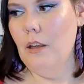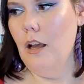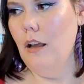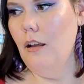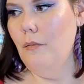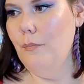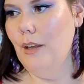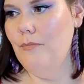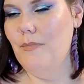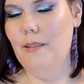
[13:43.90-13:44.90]

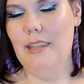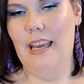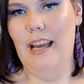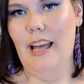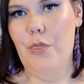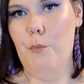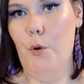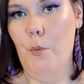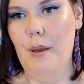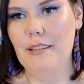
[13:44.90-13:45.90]
But yeah, at the
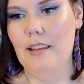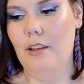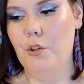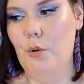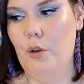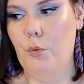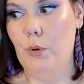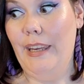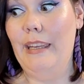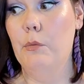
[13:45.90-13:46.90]
moment I do
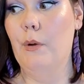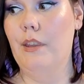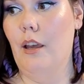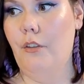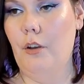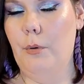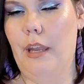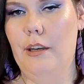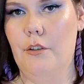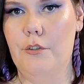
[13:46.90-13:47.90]
agree with other
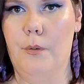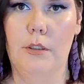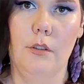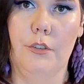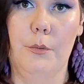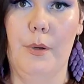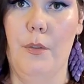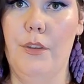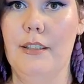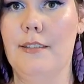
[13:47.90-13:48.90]
creators who have talked
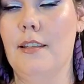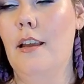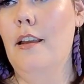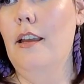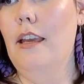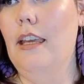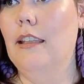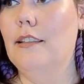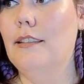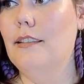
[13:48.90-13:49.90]
about this.
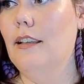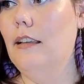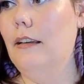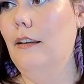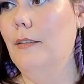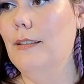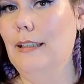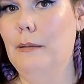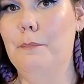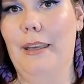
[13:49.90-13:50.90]
It's kind of
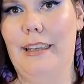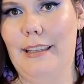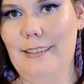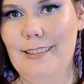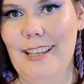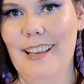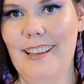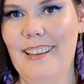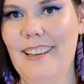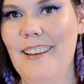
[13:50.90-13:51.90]
slim pickings
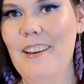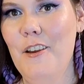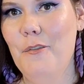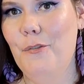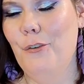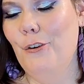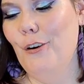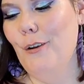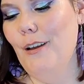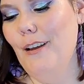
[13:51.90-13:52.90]

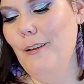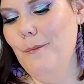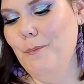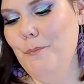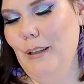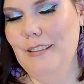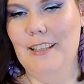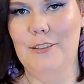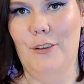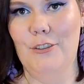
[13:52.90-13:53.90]
for plus
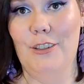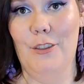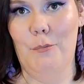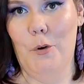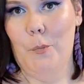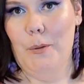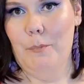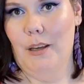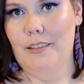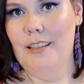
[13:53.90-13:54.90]
size fashion at the moment.
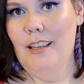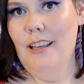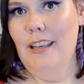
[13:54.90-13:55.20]
But